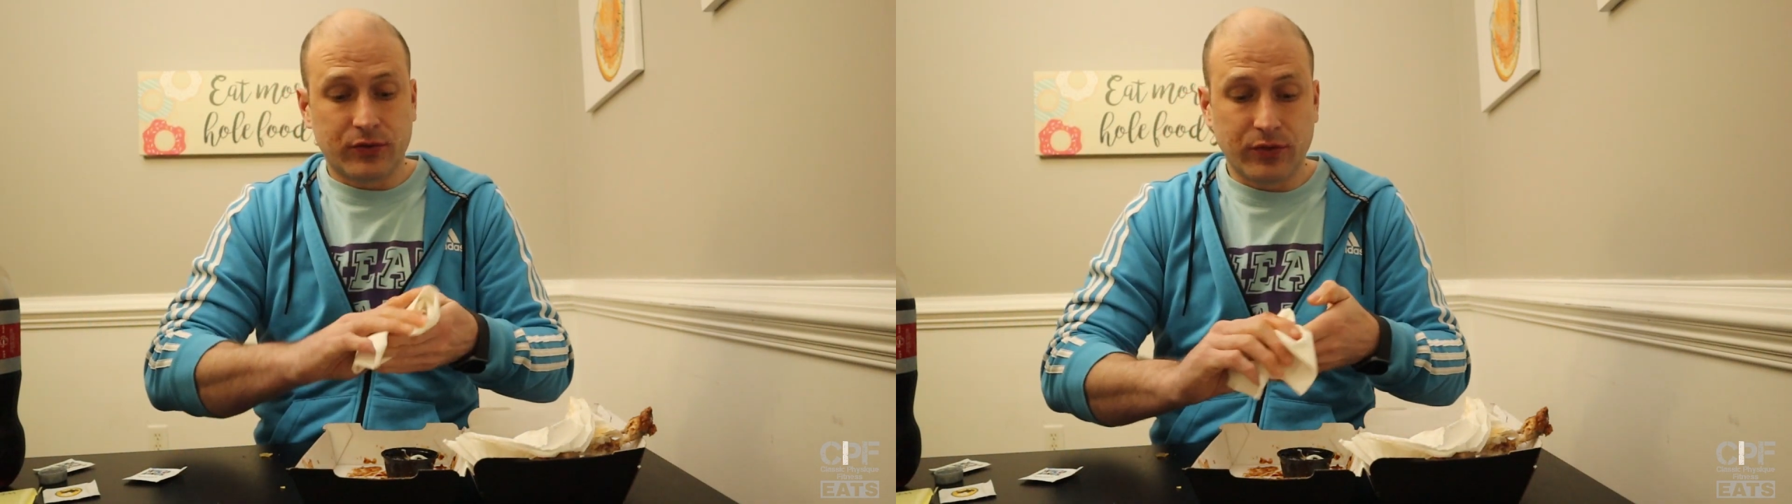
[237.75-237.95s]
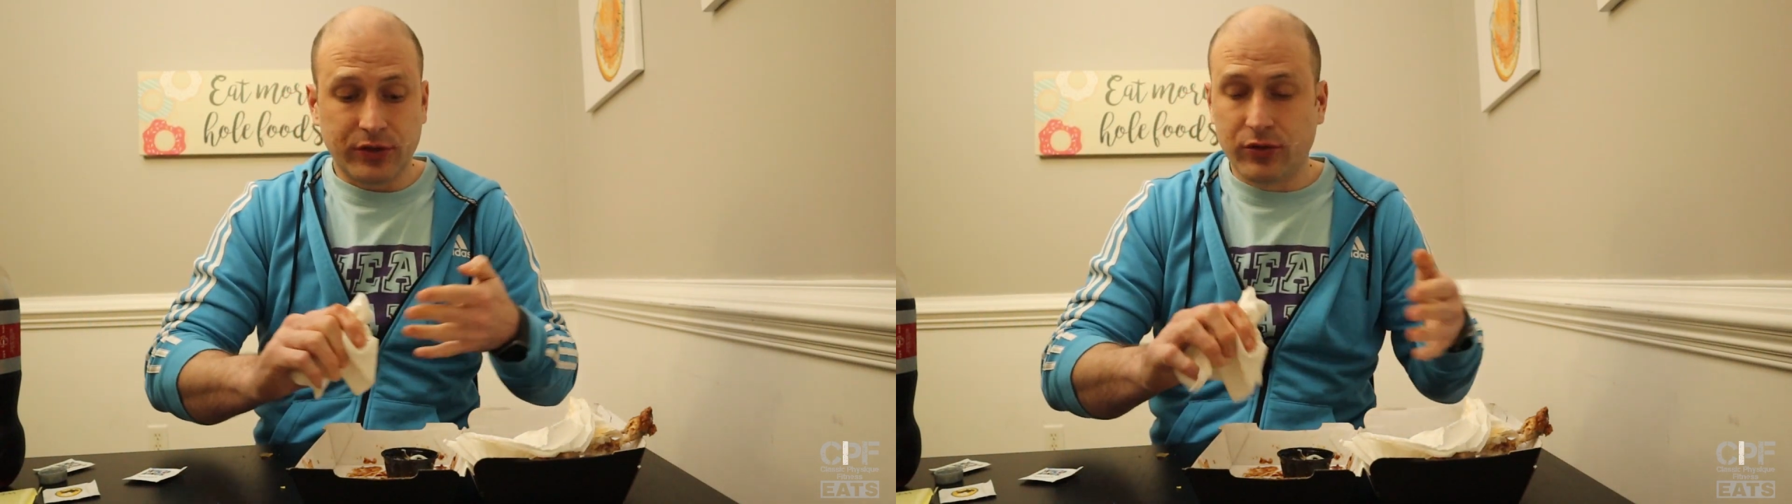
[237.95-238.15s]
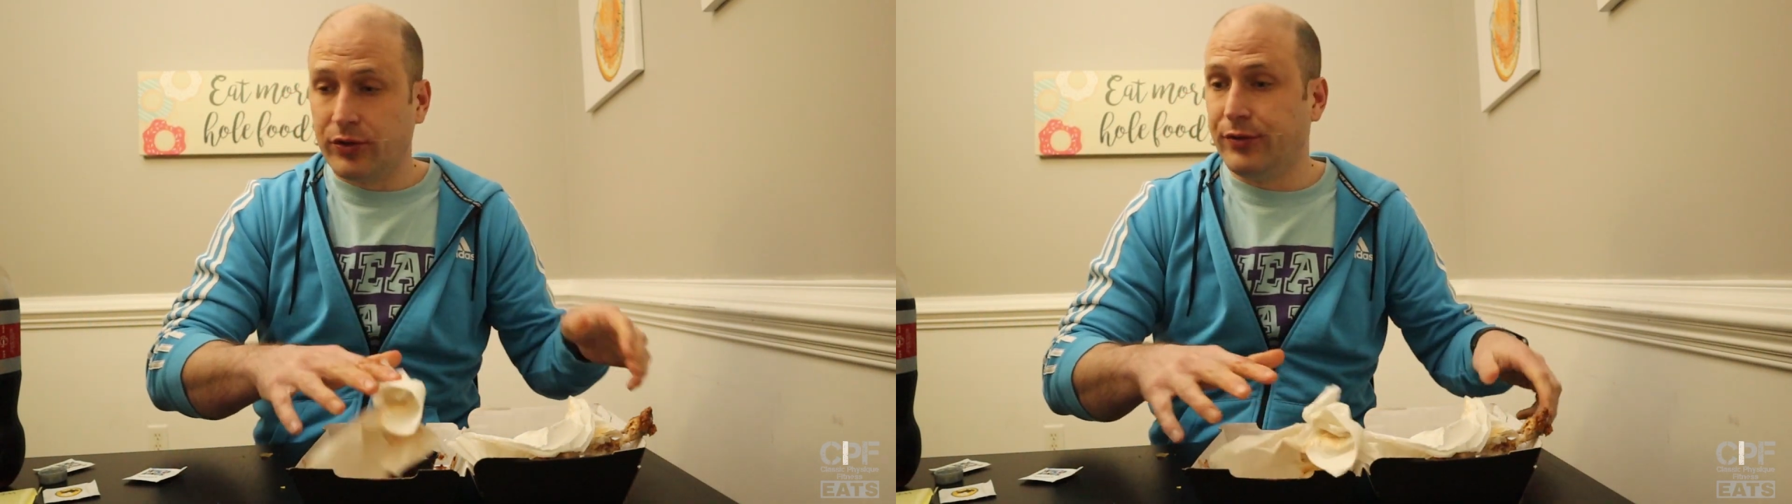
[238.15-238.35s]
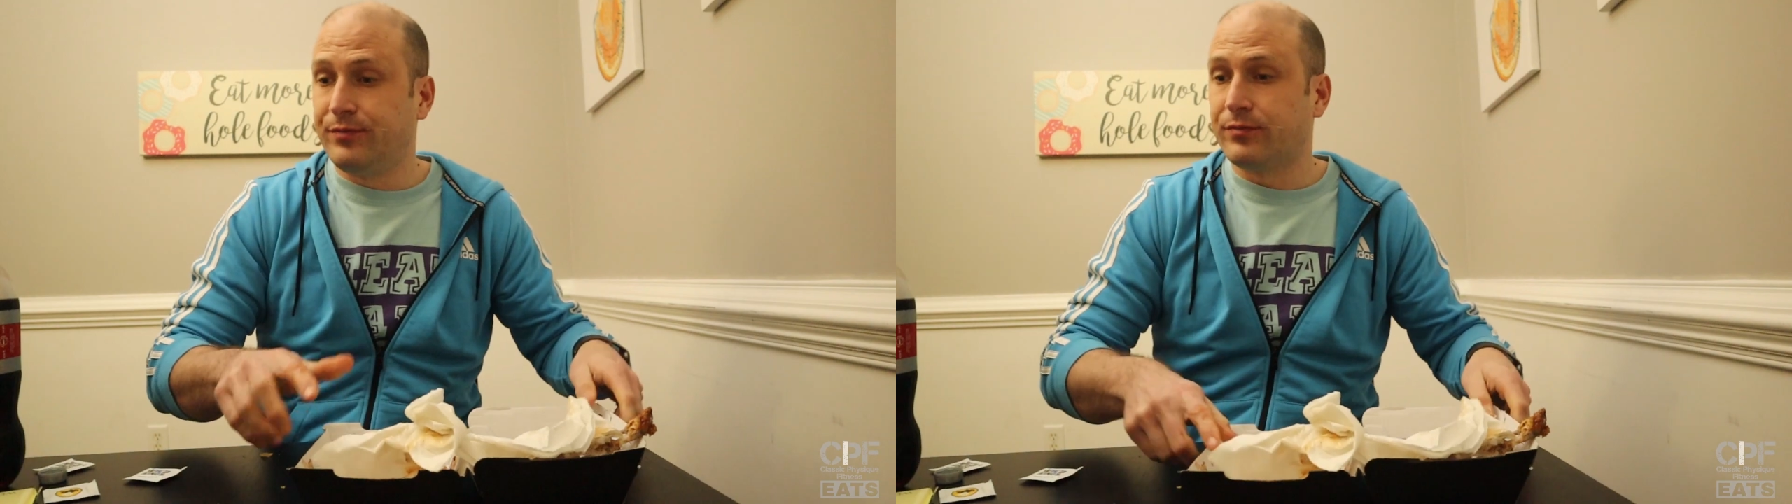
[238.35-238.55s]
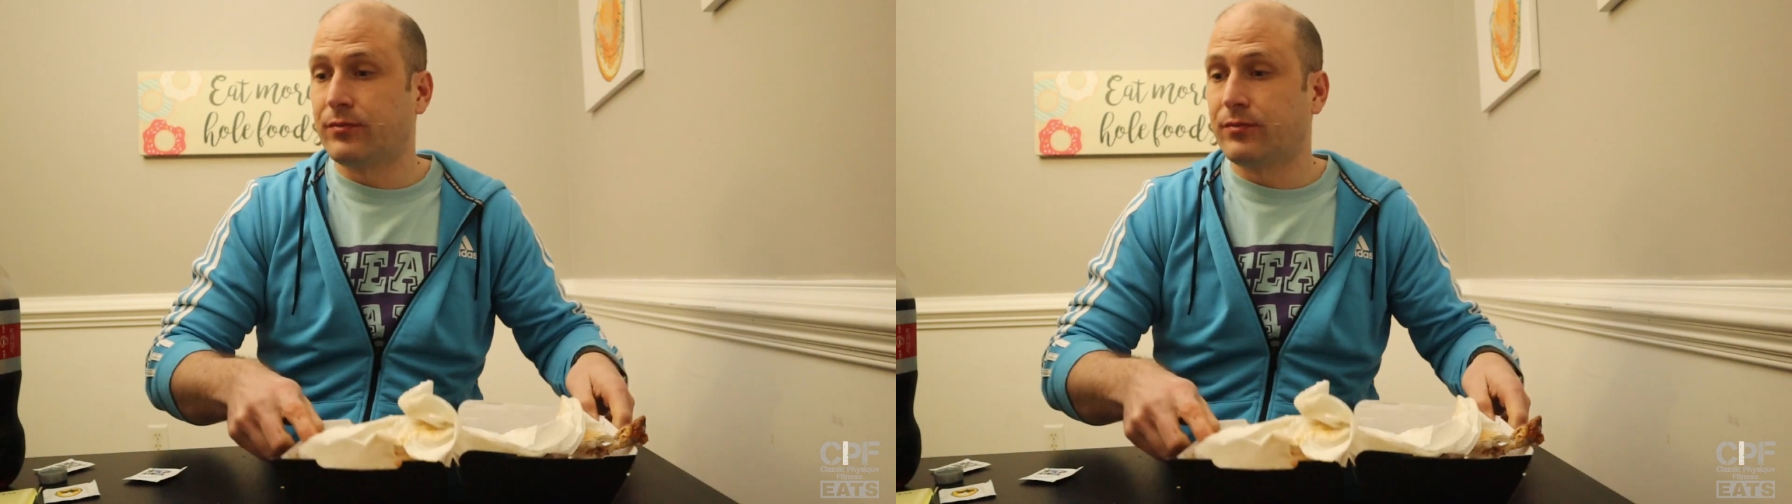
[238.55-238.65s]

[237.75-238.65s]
Really good.